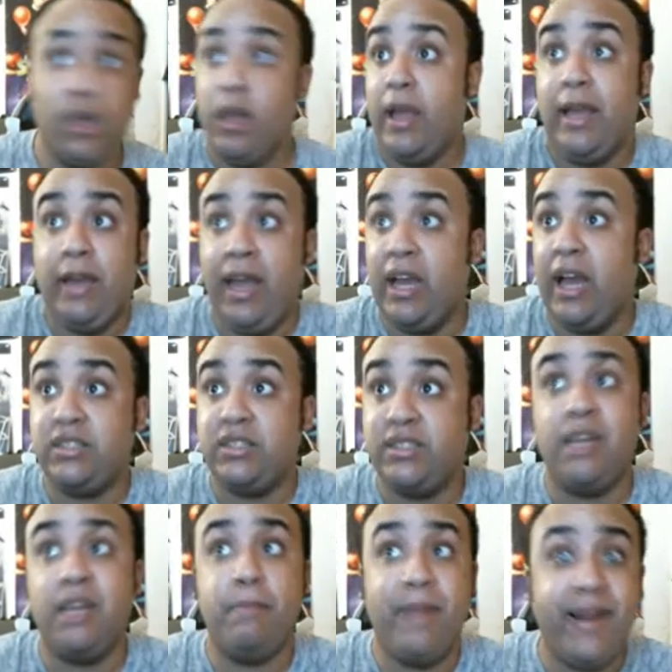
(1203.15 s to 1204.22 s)
And like I
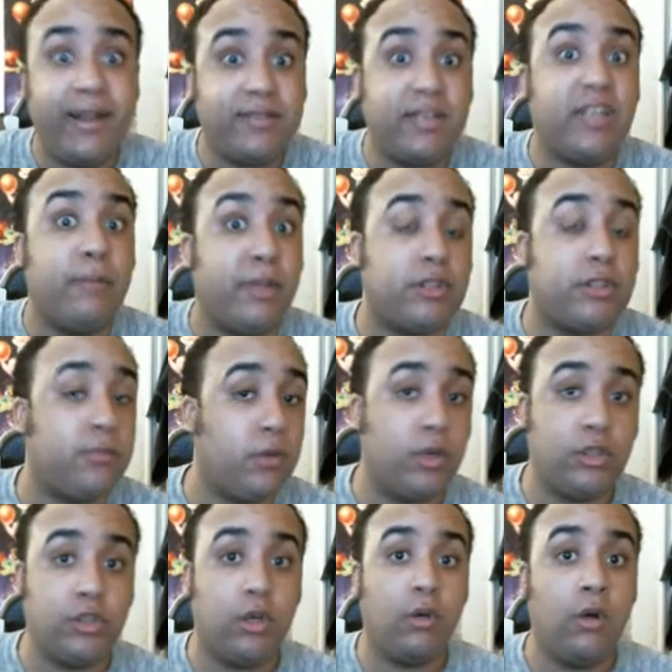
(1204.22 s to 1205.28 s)
said many times about Samoa
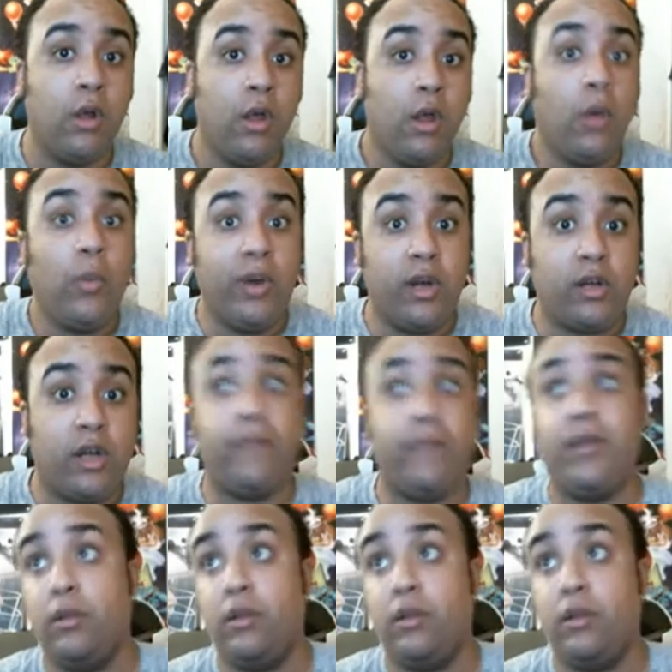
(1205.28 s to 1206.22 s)
Joe, when it comes